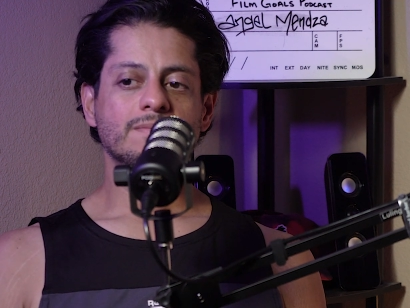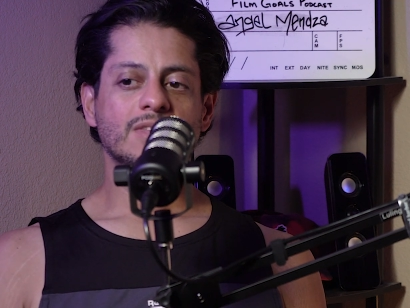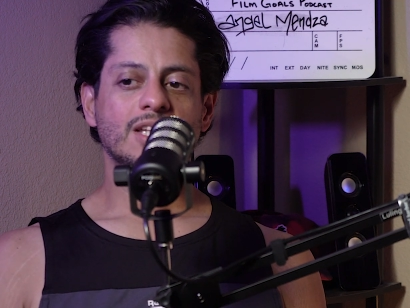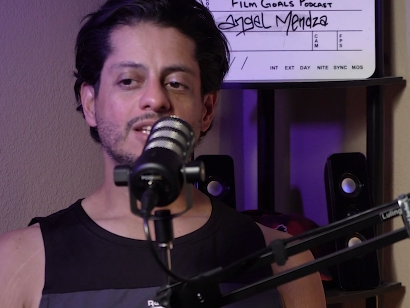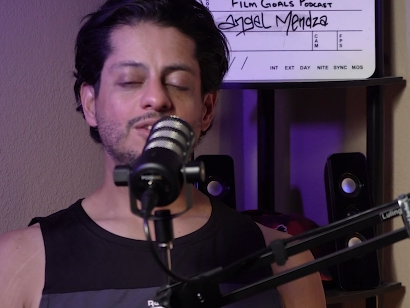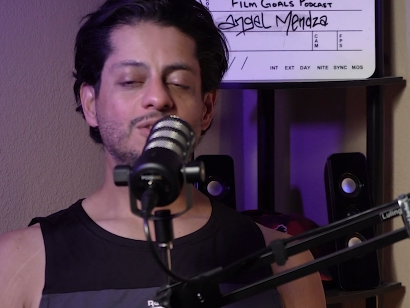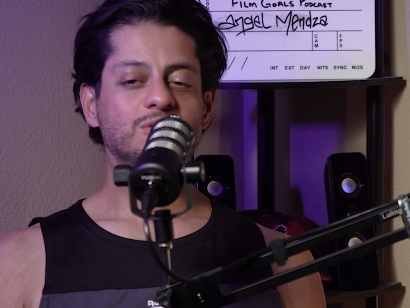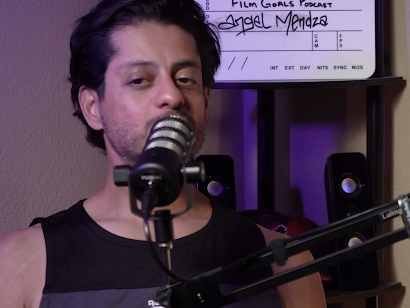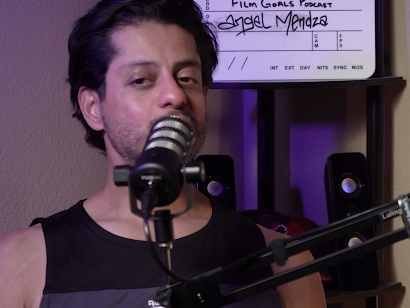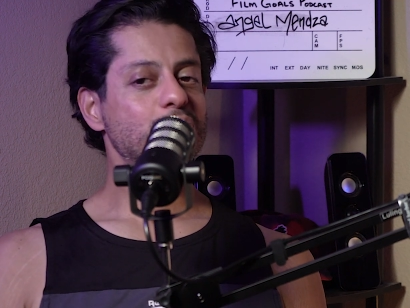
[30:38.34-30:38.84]

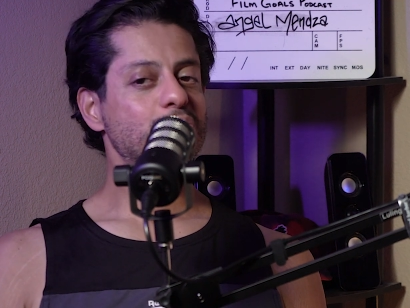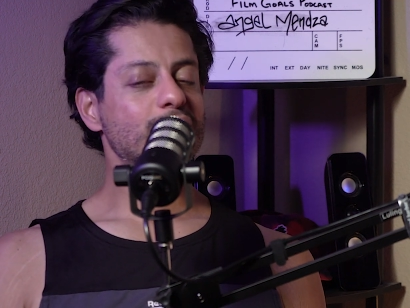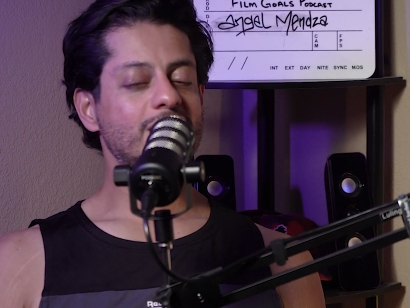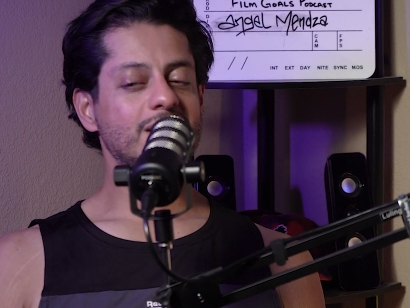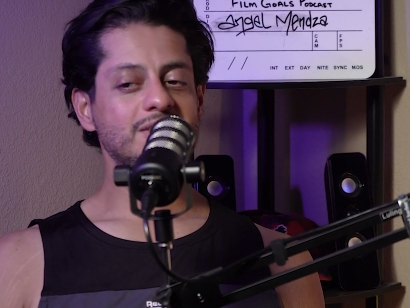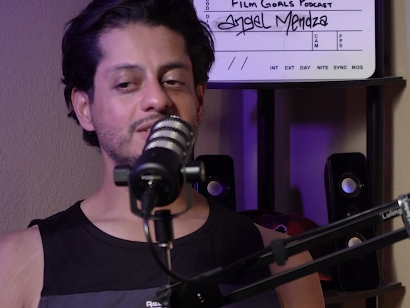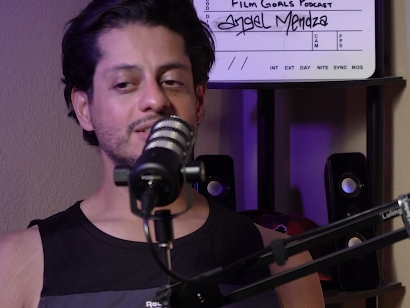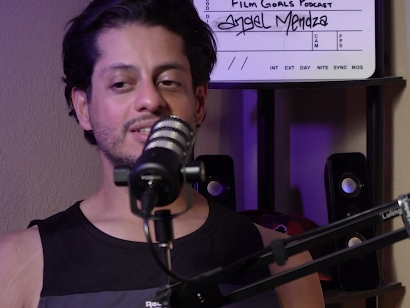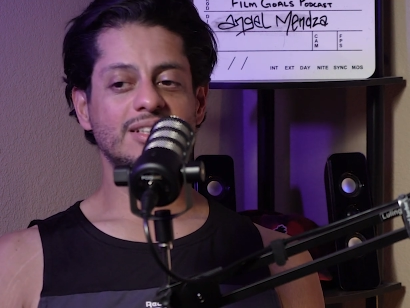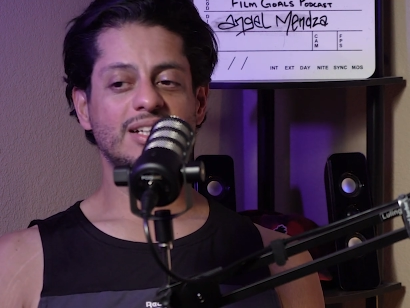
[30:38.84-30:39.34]
there's a
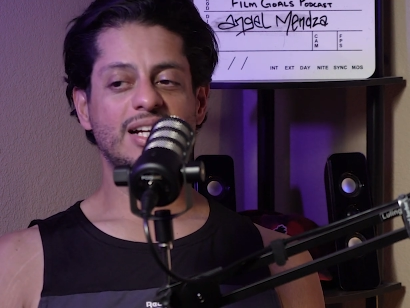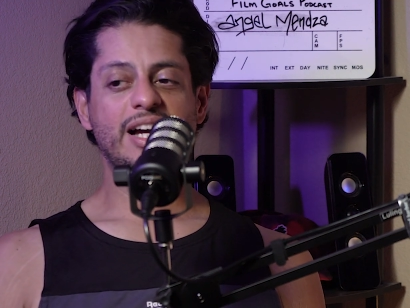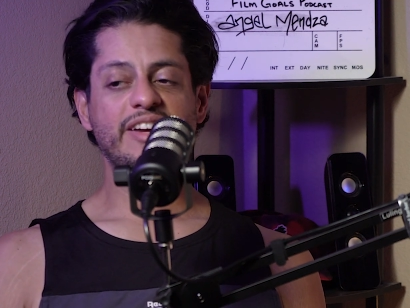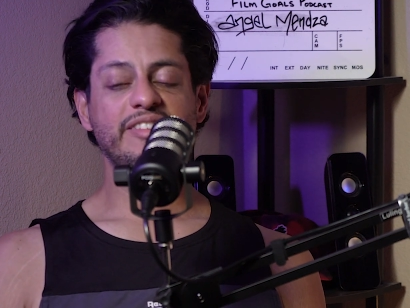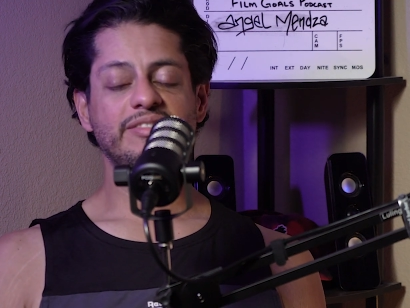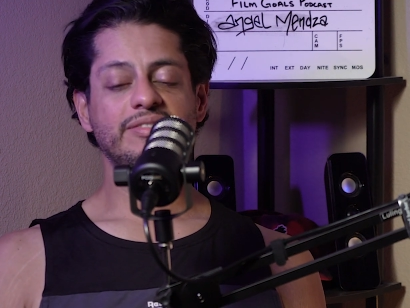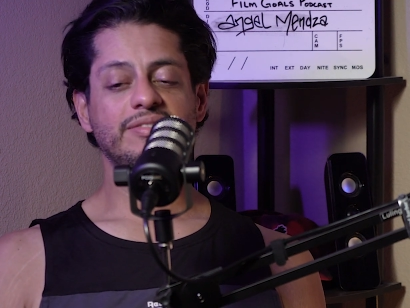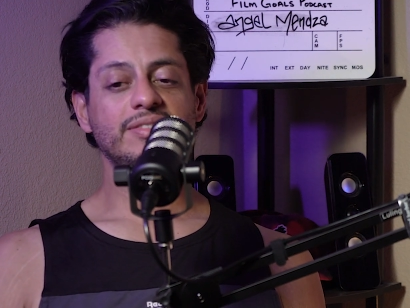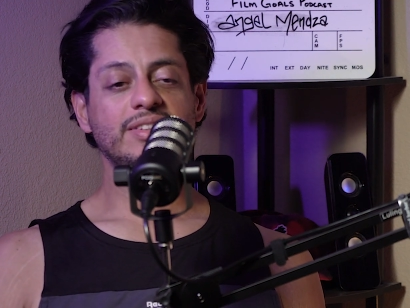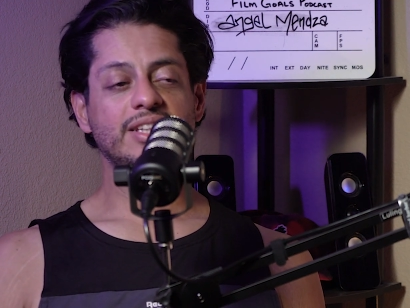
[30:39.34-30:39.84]
project that
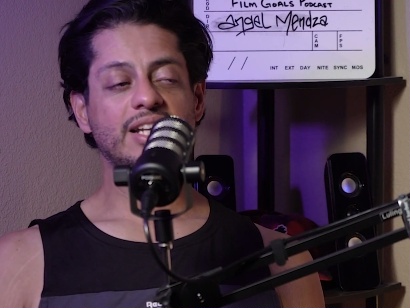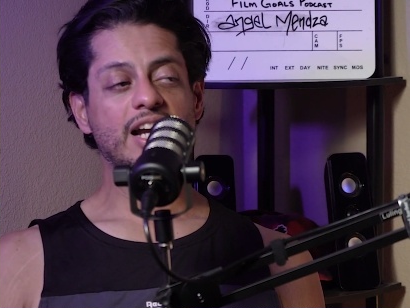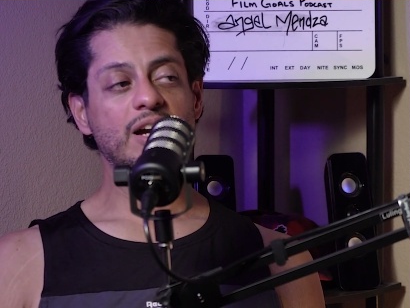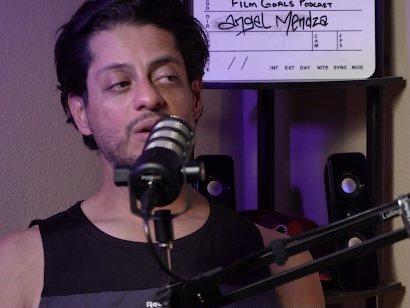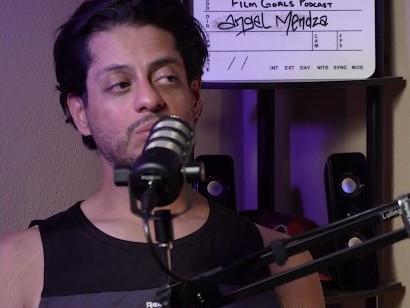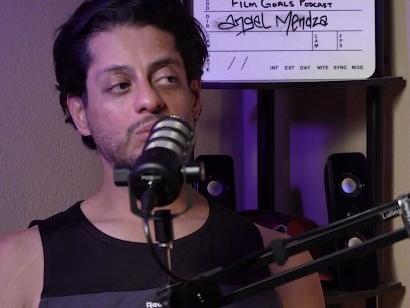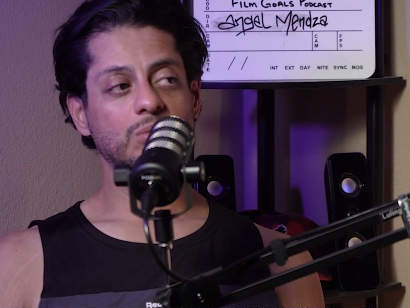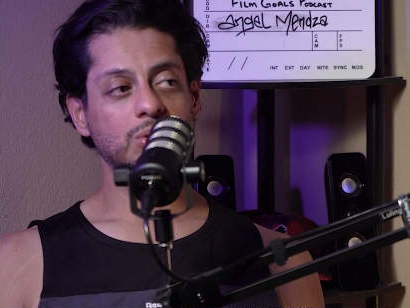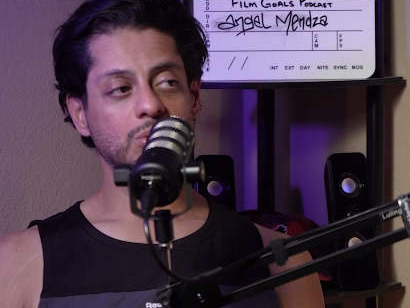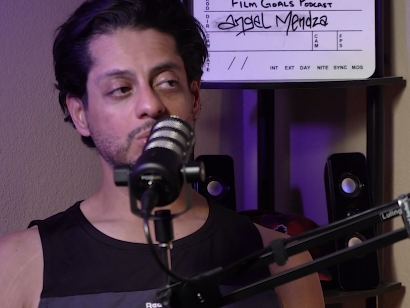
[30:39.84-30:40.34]
I
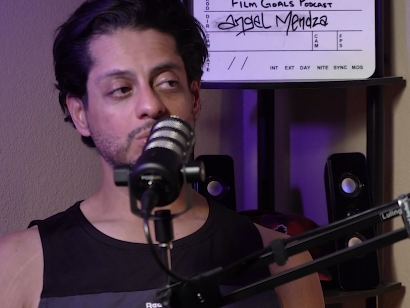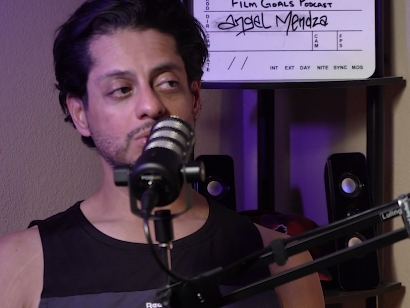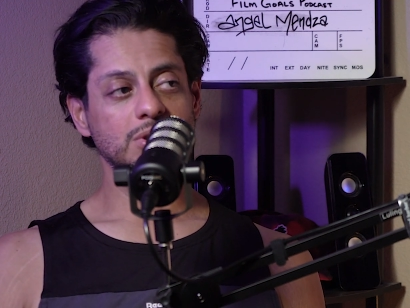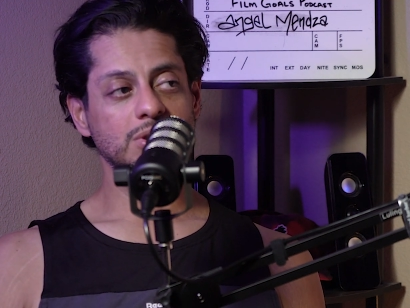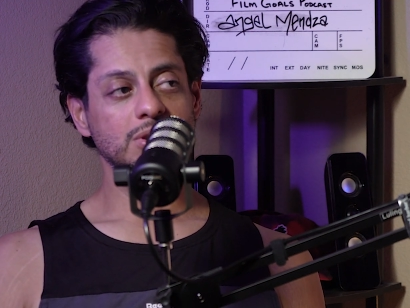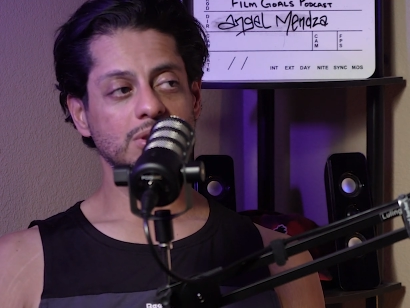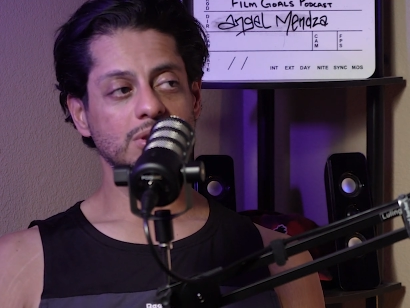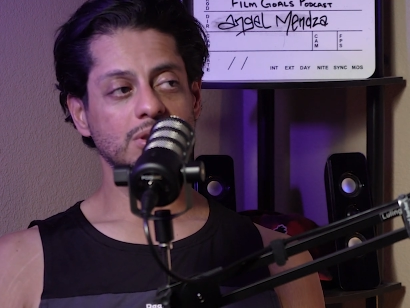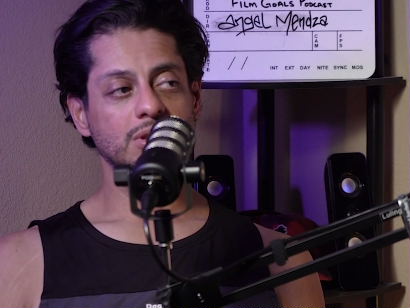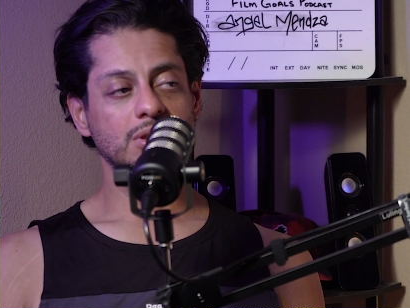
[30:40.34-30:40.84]

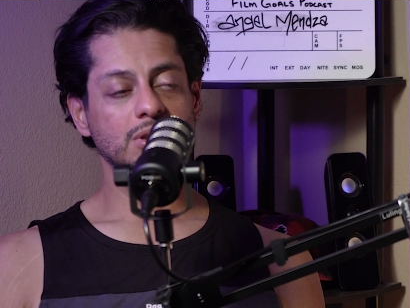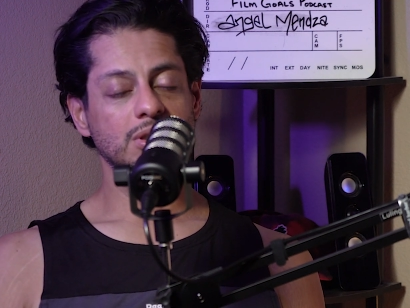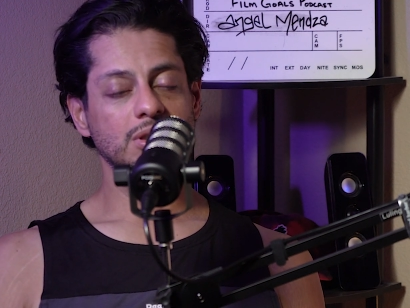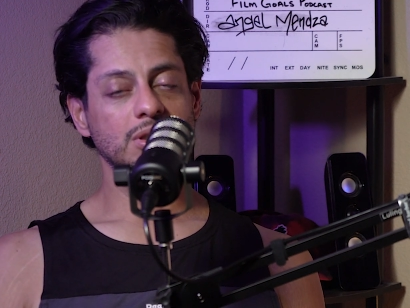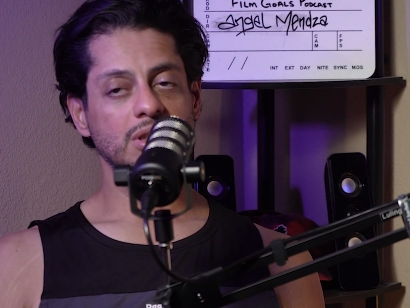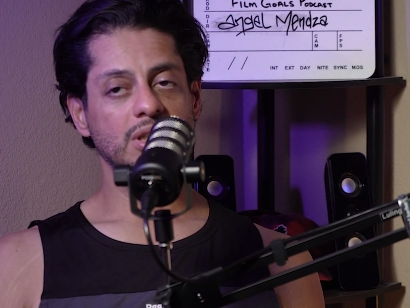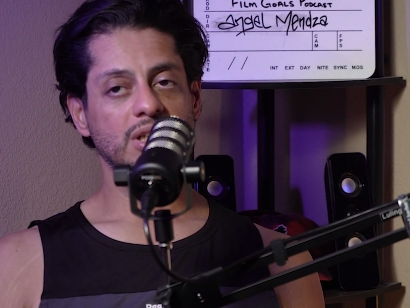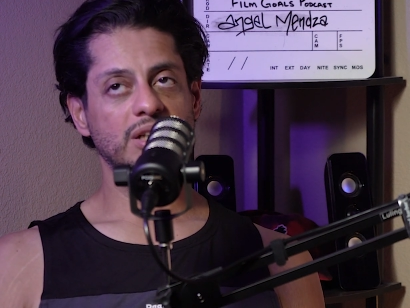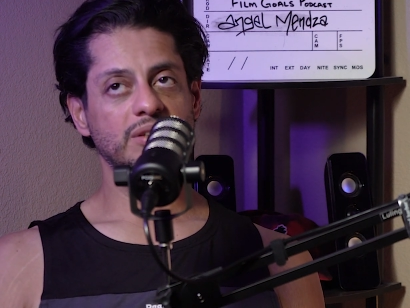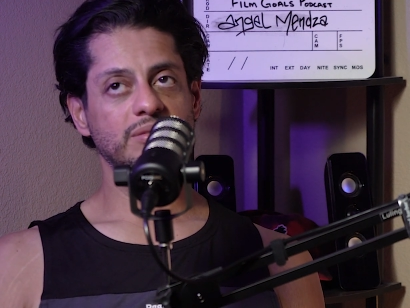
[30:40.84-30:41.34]
wrote
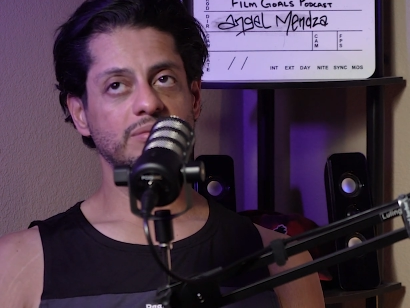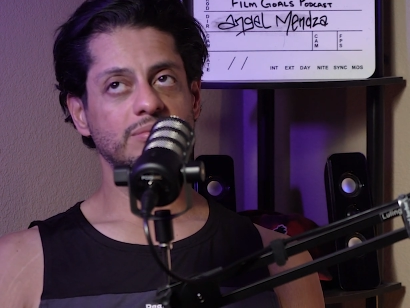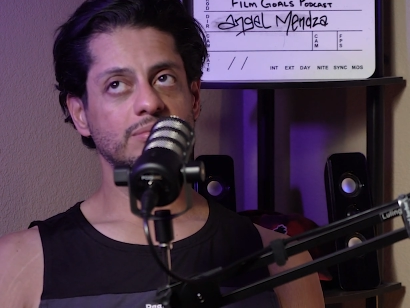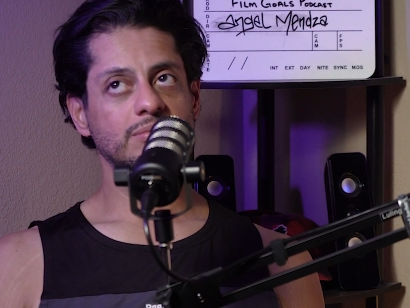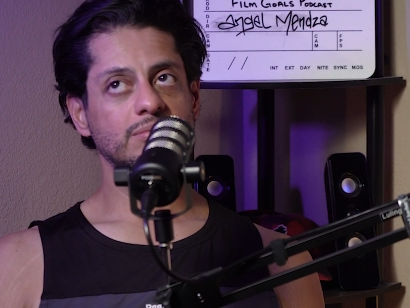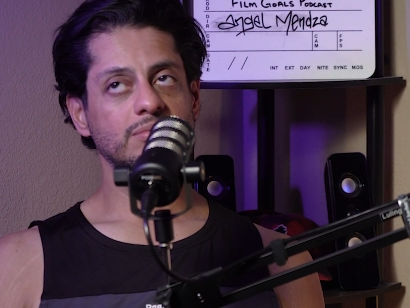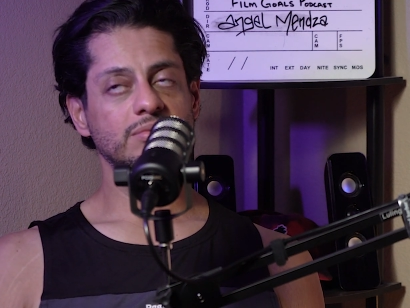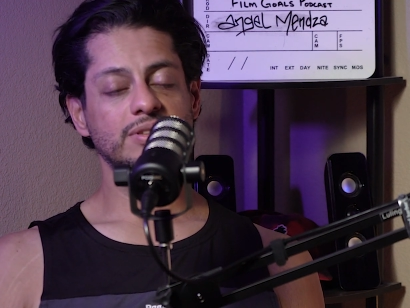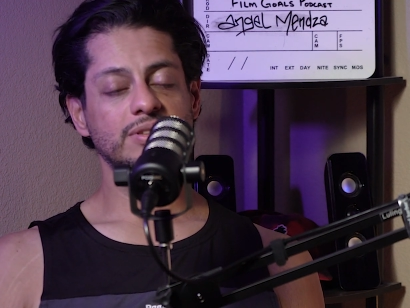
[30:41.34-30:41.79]
that I'm